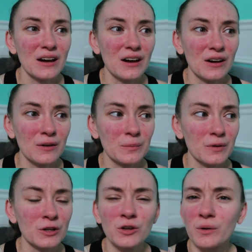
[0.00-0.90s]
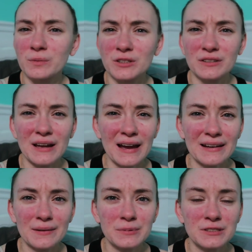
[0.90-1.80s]
um or no i'm sorry
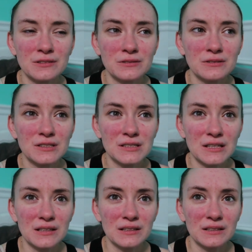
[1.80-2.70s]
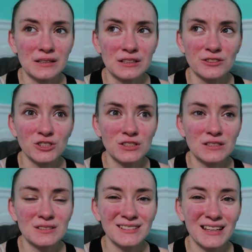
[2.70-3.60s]
nine episodes in each
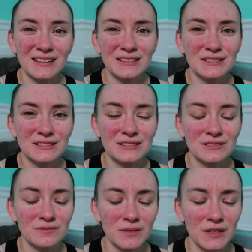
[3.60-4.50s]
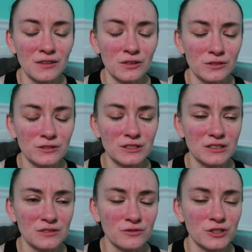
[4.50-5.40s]
season at least in the third
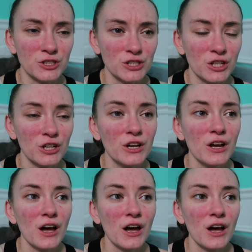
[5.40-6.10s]
season for sure.